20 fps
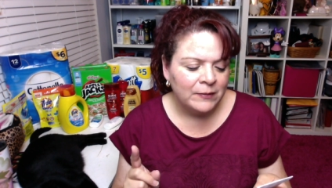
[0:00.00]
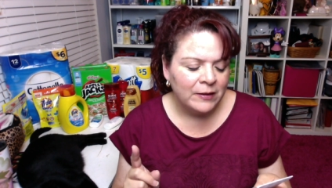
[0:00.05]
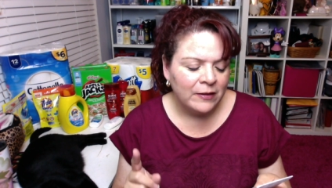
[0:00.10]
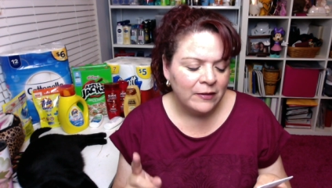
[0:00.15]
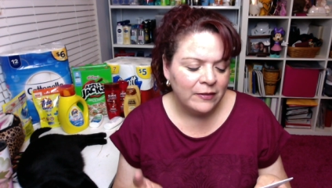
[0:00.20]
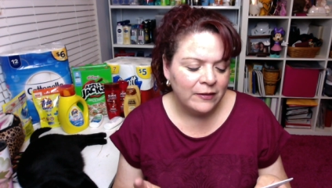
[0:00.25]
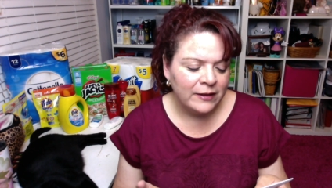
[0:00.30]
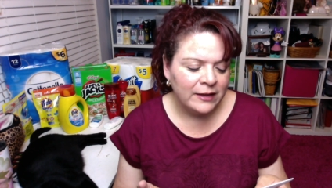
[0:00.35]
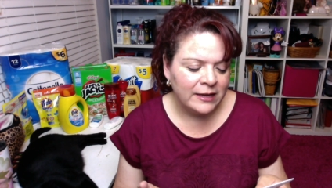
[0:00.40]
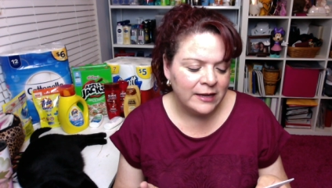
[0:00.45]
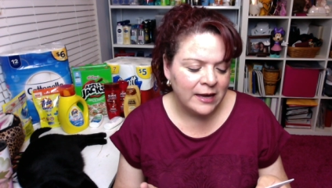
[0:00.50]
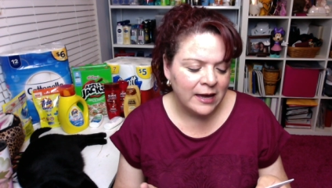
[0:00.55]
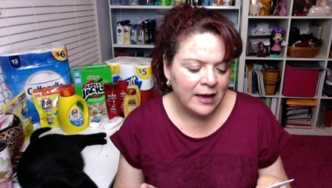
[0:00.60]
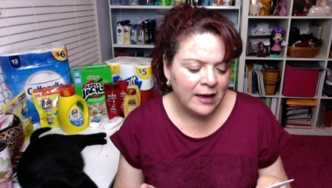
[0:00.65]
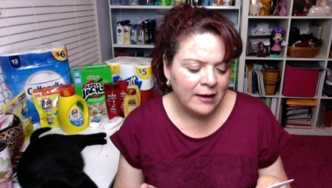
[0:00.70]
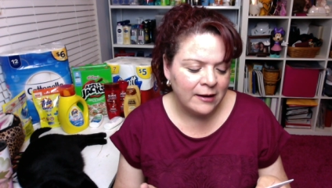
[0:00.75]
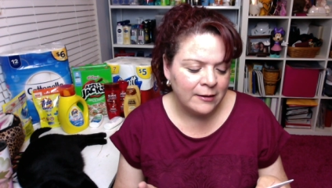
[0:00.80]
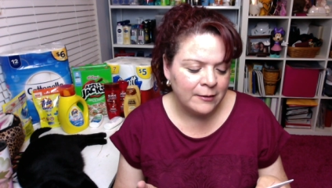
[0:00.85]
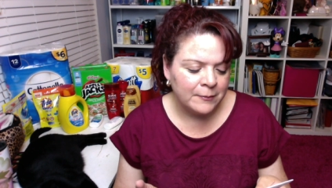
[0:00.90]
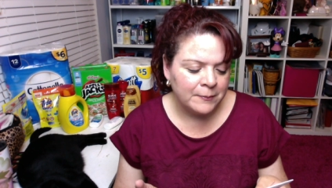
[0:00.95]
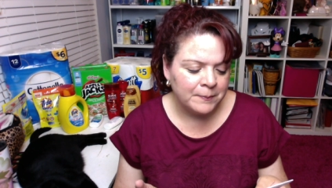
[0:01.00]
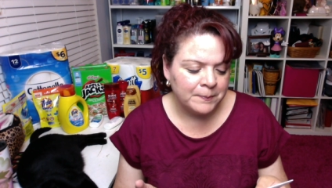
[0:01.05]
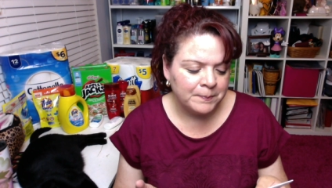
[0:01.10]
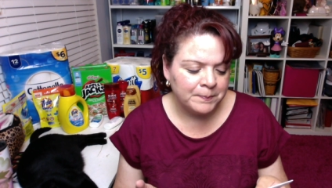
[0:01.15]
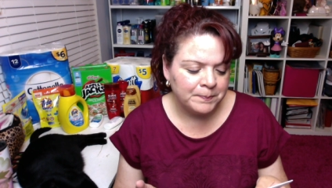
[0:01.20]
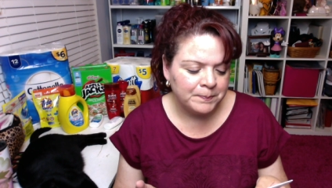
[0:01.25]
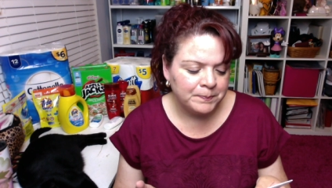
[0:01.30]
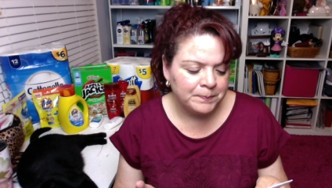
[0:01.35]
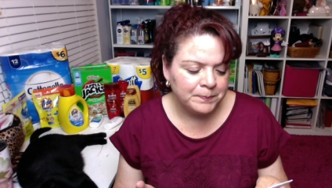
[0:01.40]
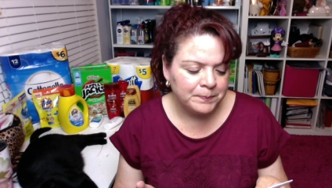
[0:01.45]
The um,
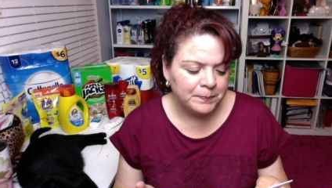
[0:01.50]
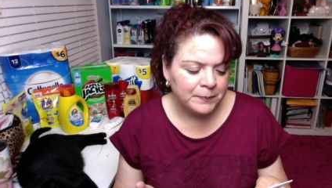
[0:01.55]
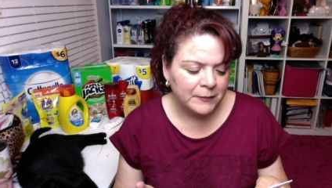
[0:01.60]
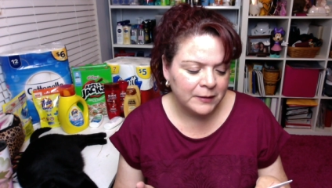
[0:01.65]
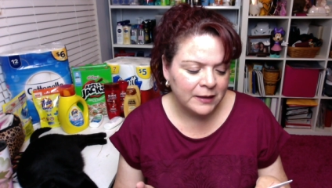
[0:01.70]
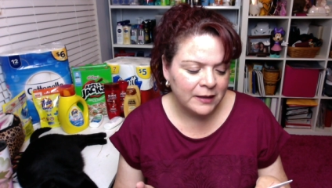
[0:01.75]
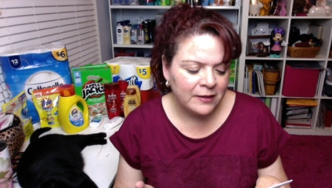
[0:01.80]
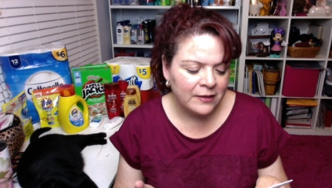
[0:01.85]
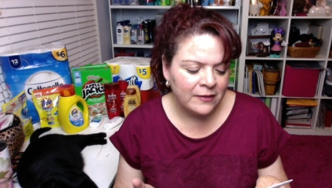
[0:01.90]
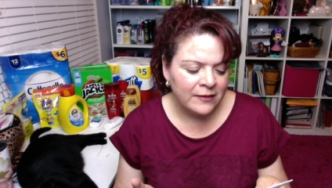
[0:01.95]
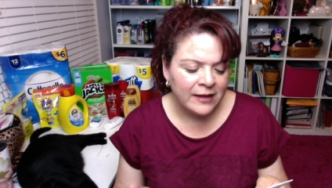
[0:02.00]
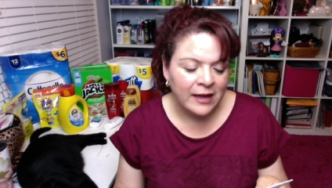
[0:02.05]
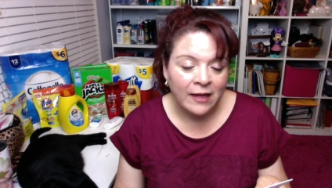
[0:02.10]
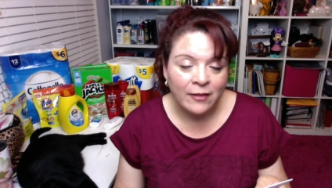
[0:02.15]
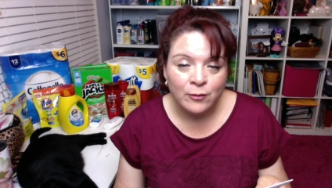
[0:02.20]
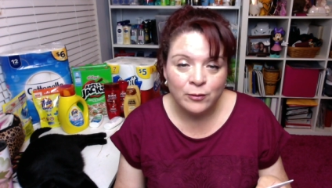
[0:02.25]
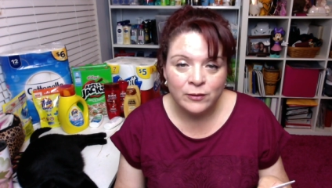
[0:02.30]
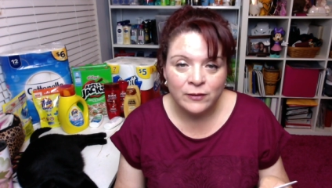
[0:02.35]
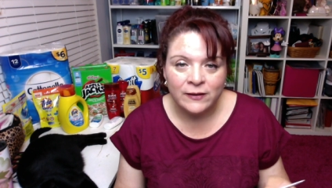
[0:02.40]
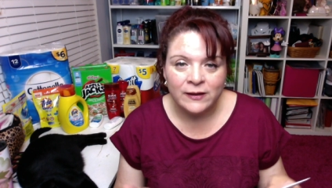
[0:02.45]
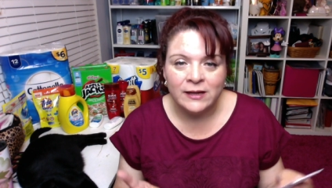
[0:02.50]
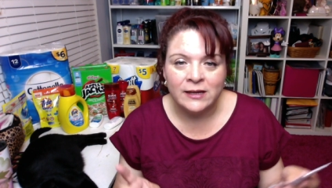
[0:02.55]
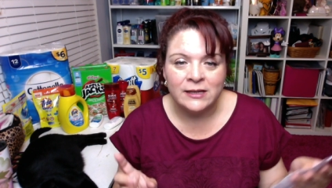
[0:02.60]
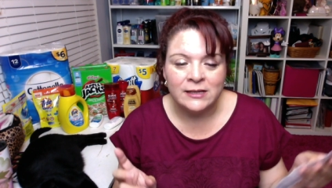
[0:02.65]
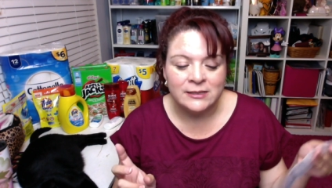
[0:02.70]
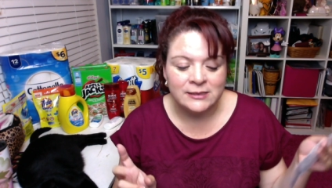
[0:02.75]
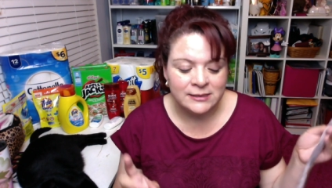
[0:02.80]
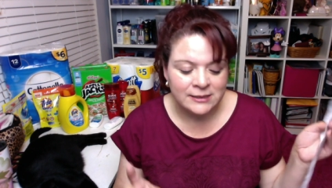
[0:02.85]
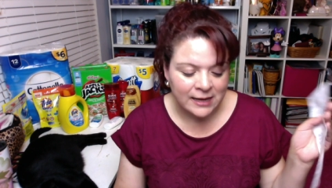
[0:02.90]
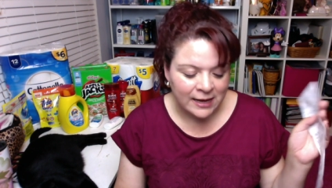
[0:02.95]
the other thing
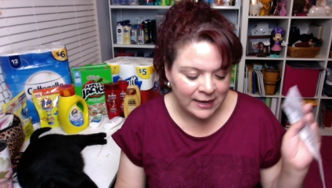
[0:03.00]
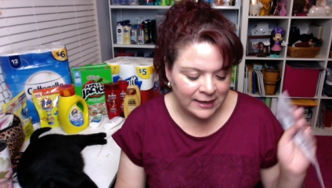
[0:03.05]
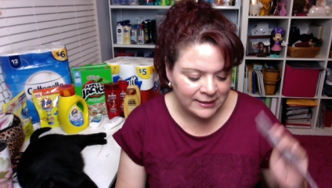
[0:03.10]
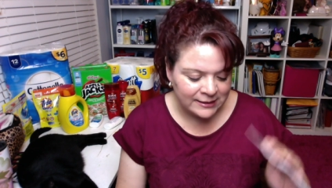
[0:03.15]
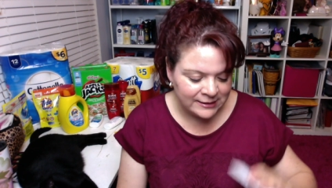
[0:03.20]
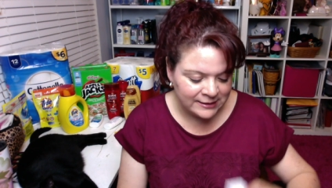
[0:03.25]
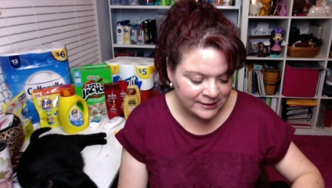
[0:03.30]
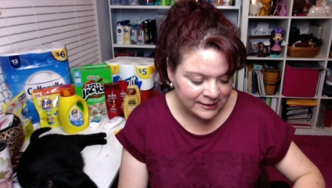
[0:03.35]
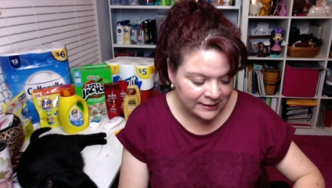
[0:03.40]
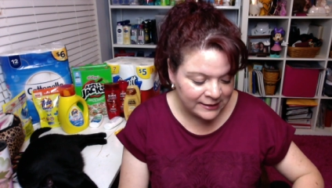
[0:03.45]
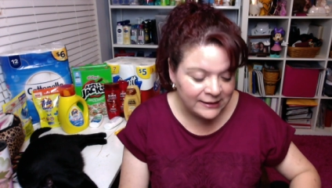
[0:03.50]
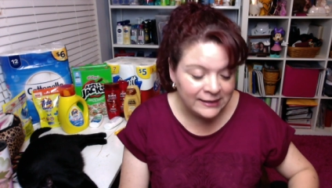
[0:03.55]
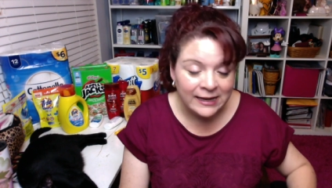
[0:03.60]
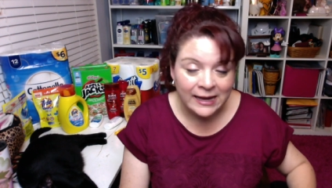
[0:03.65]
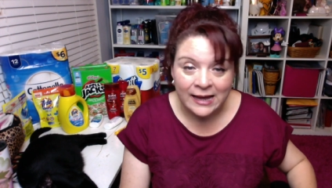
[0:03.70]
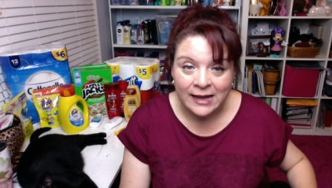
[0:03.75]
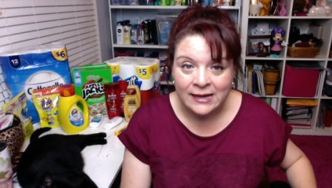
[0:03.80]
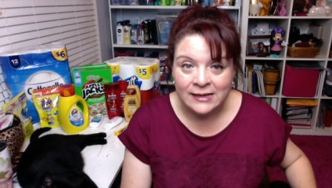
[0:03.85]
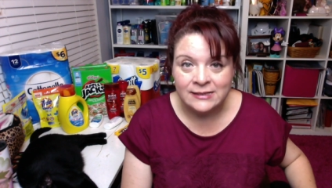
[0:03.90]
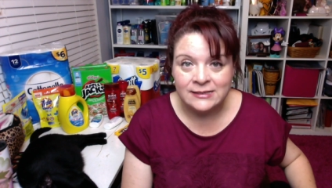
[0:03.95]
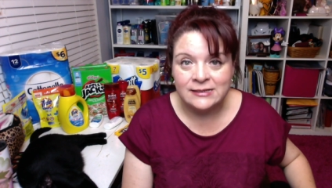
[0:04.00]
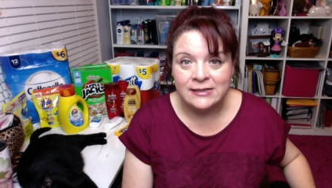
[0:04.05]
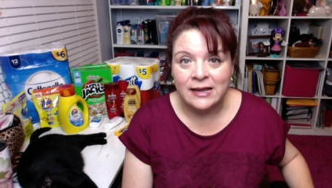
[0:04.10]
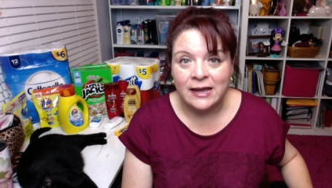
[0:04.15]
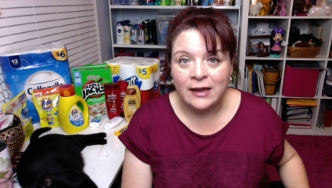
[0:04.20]
is I did get